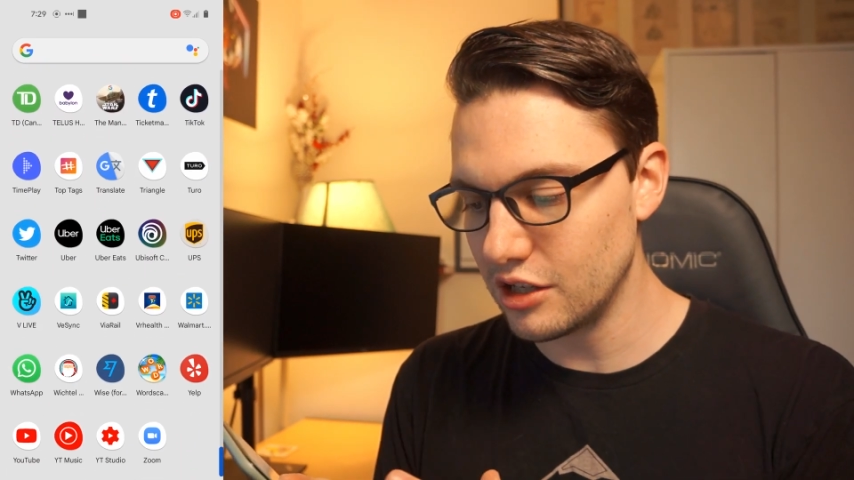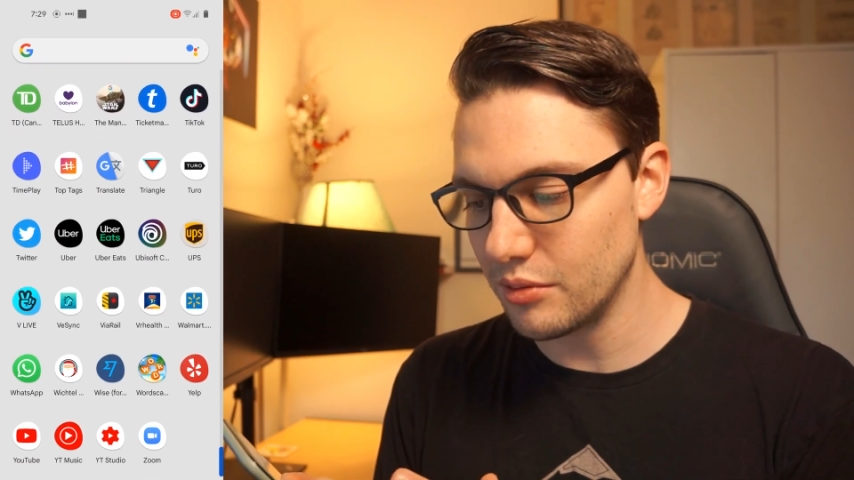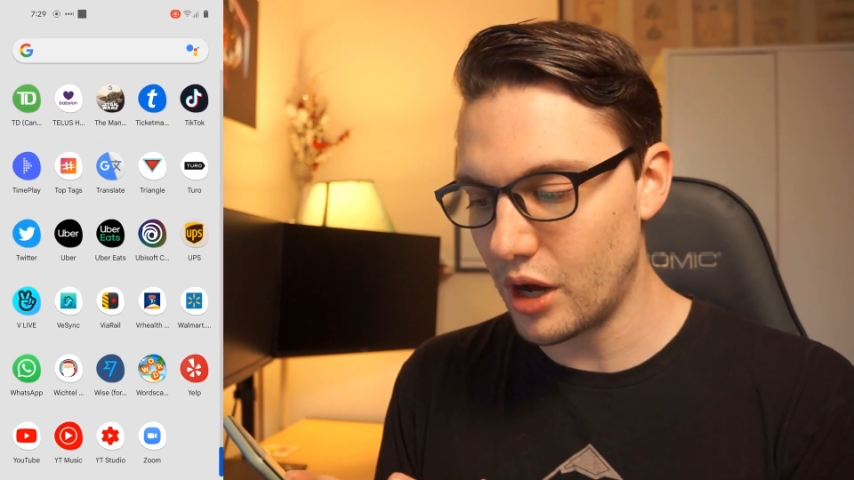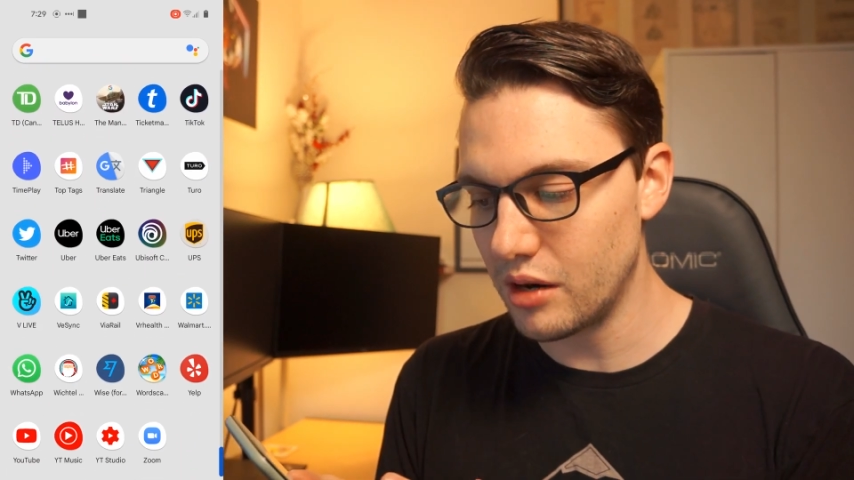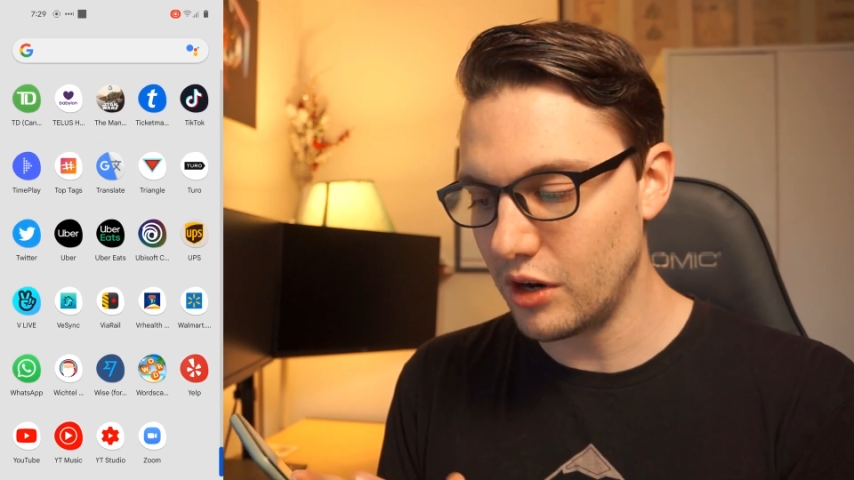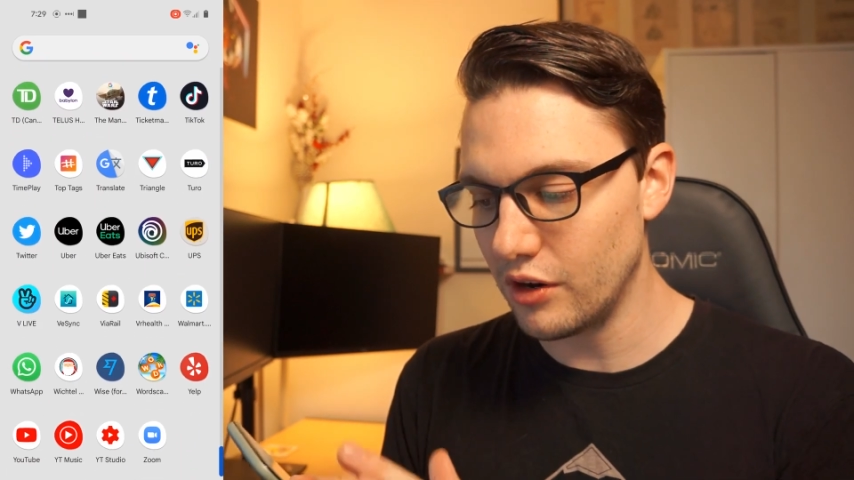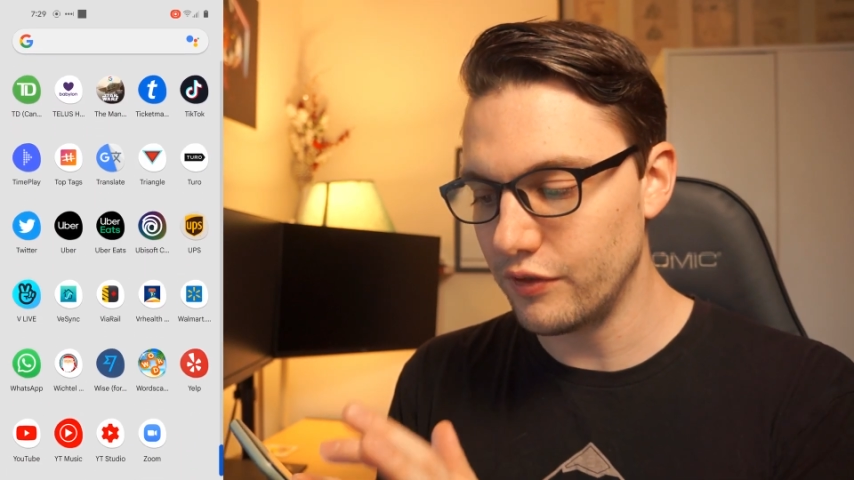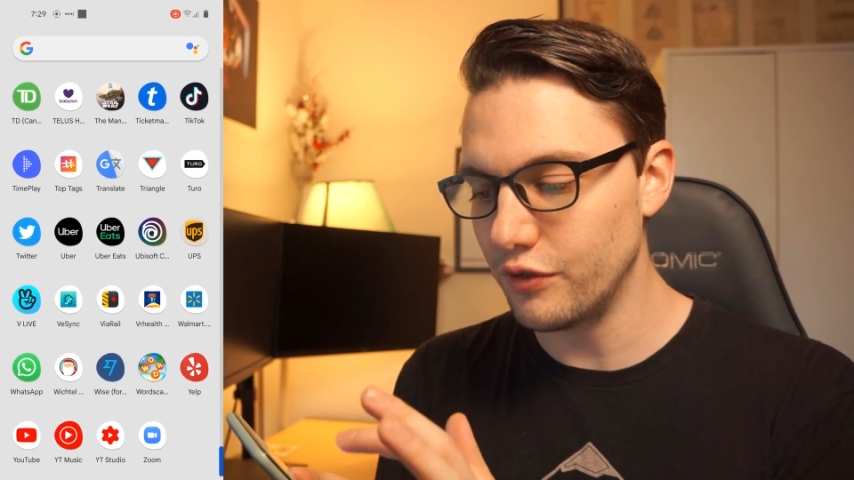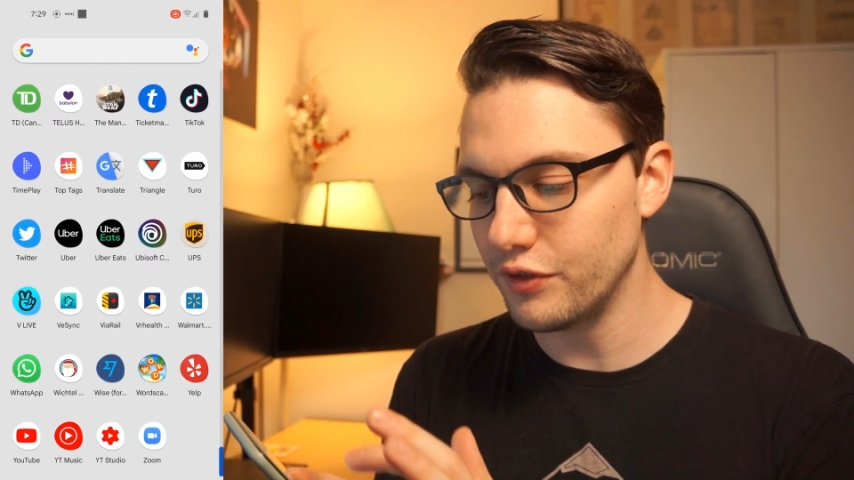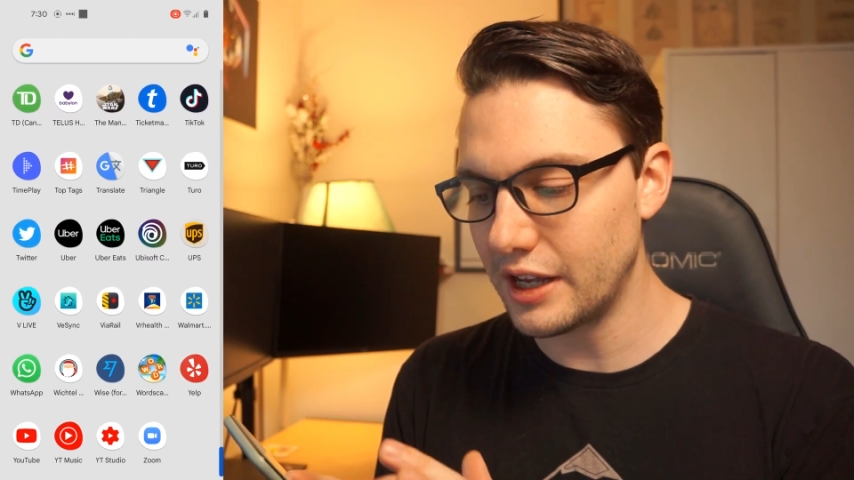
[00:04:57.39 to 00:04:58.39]
to the bottom here, if
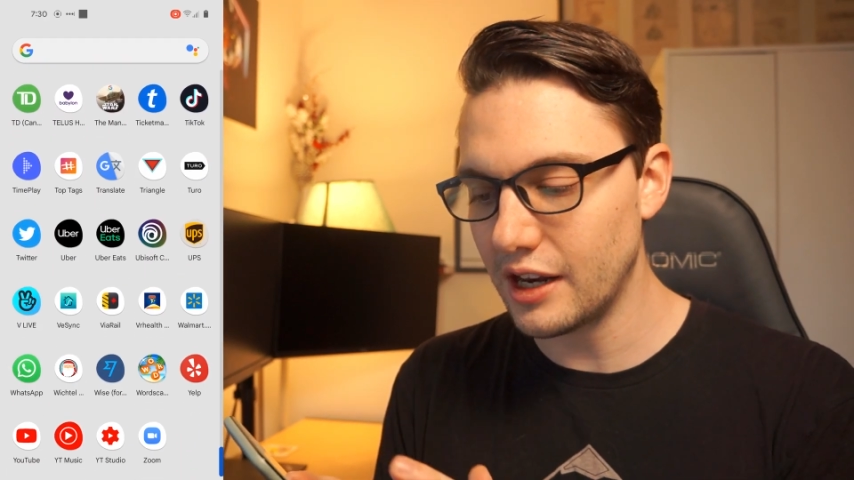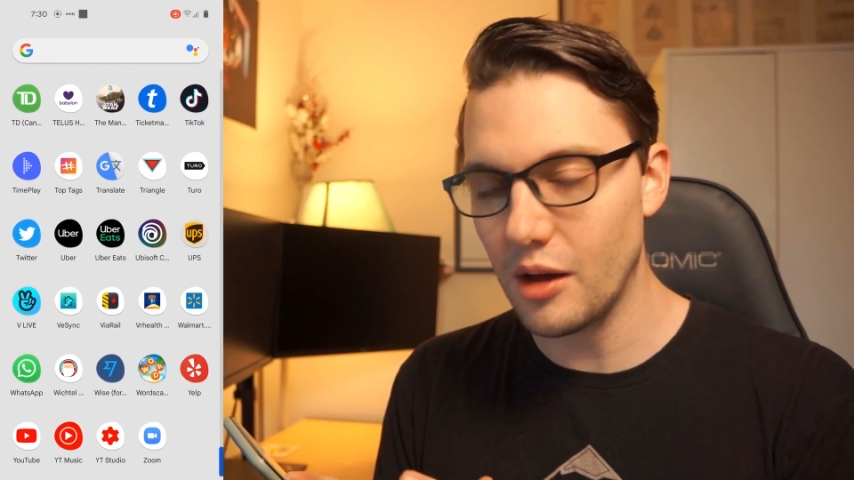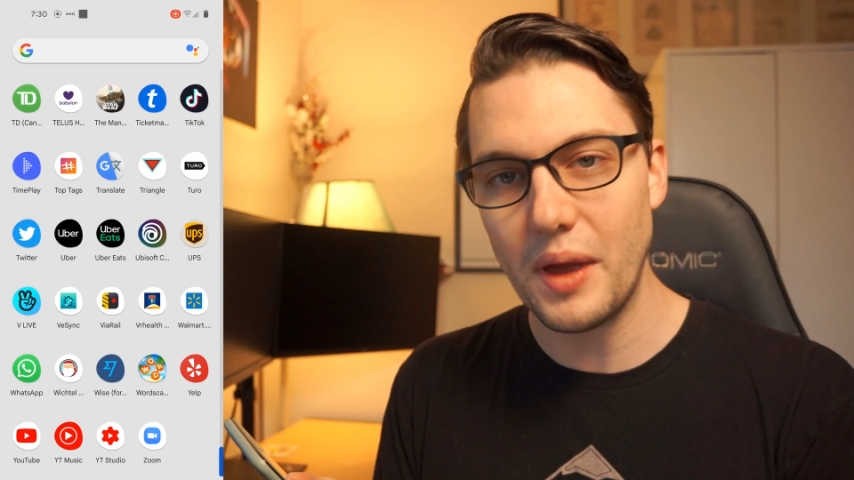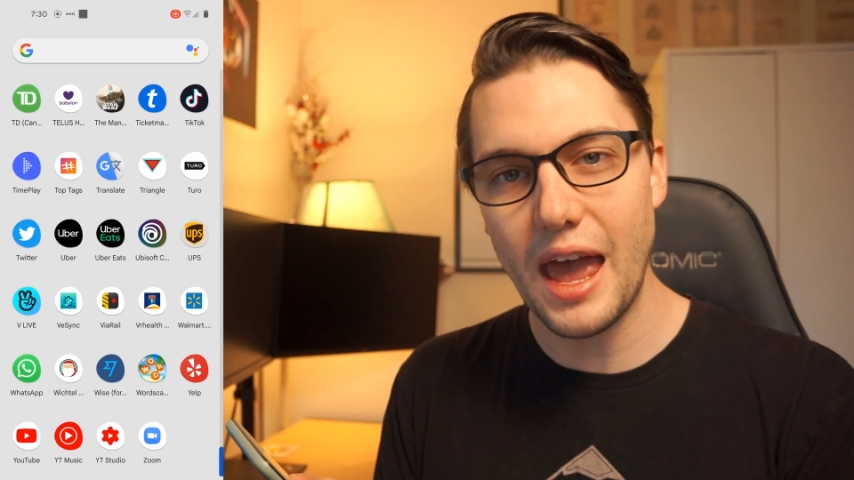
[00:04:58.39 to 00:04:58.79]
you flick it up,